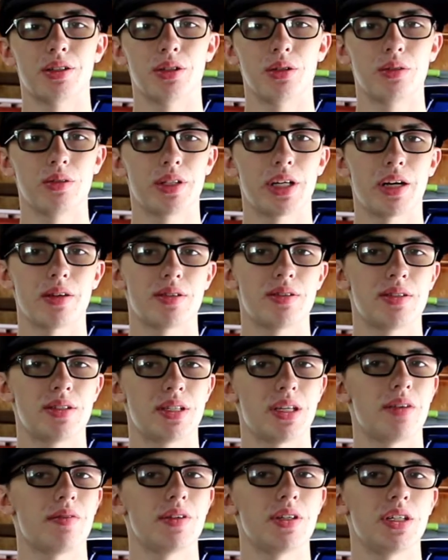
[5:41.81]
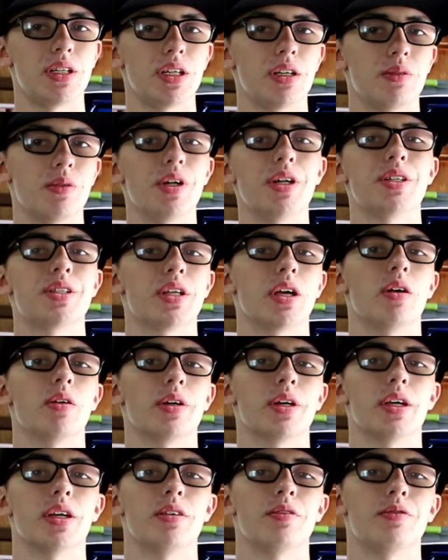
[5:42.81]
2017 restyle
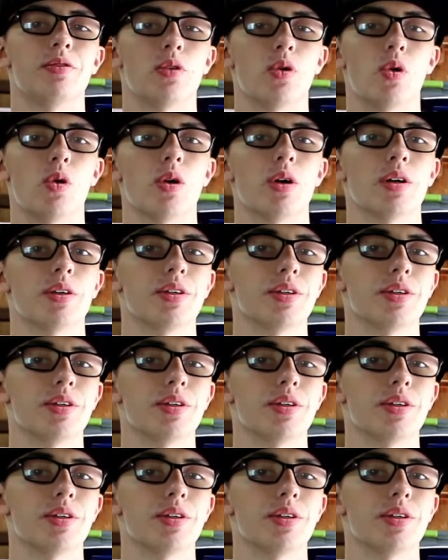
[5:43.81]
kit for